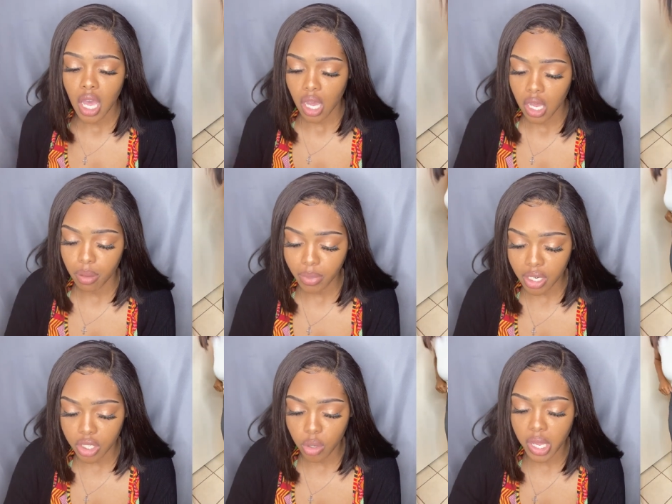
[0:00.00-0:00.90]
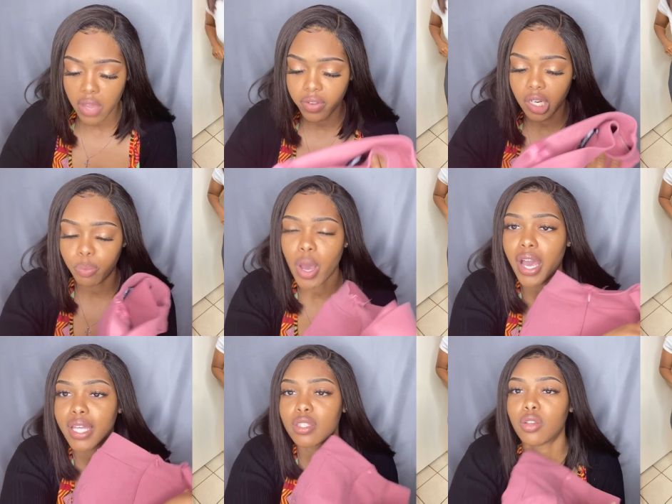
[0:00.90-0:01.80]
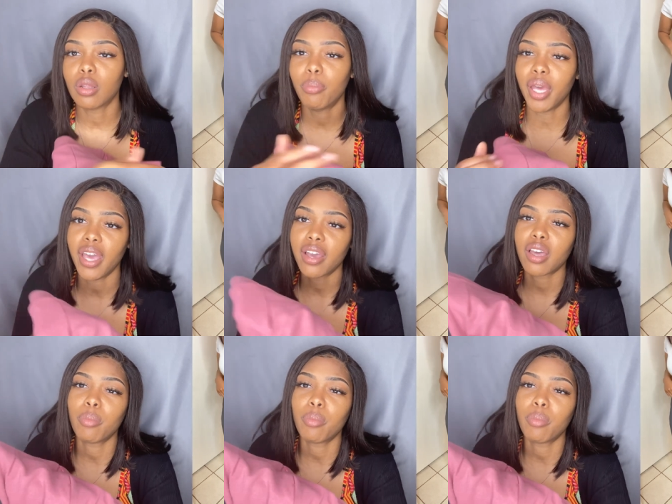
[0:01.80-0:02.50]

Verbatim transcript: um, they don't have any pockets on the back